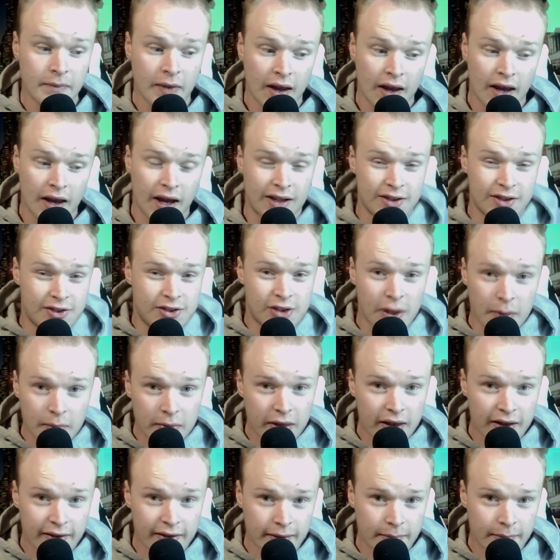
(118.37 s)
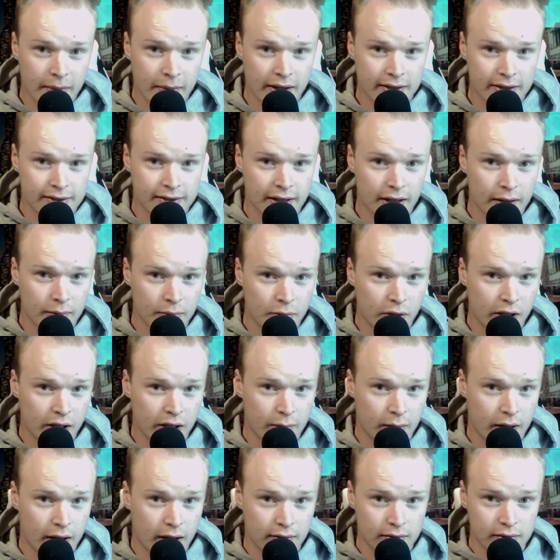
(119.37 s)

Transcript: and some things it picks up really well,